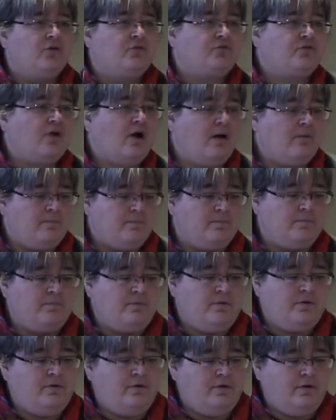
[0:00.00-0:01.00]
from
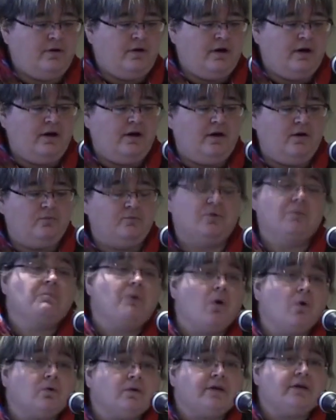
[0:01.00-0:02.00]

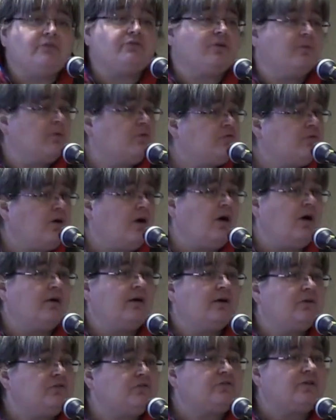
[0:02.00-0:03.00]
remotely, from
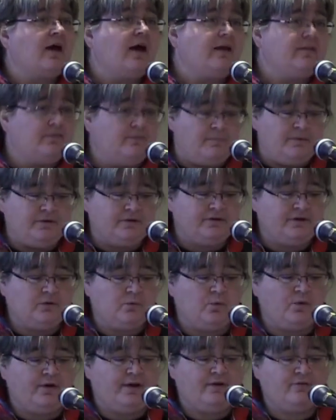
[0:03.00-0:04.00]
afar, outside the
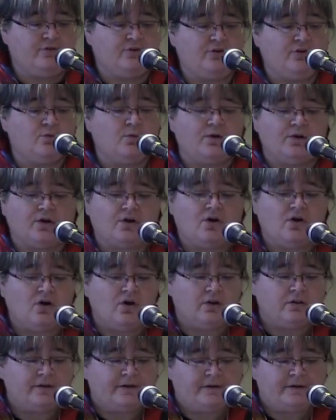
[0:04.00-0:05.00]
building, whatever you want to
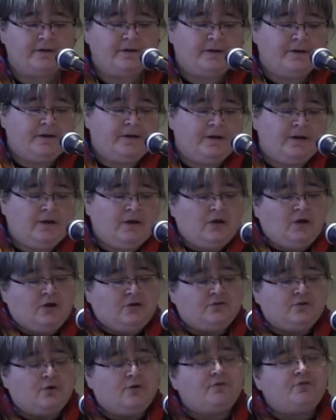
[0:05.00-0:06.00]
call it.
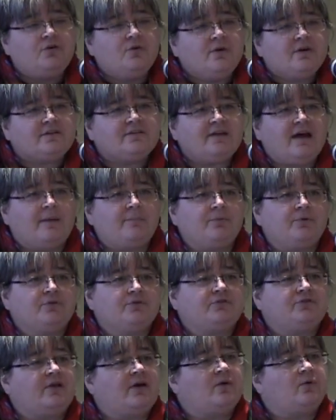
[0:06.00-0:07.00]
So a few
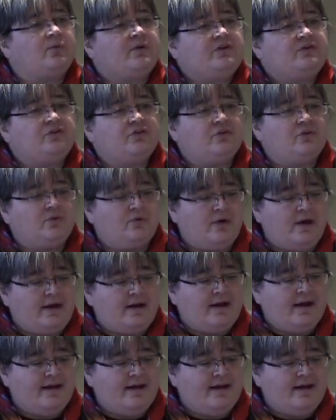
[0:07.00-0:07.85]
examples that we do at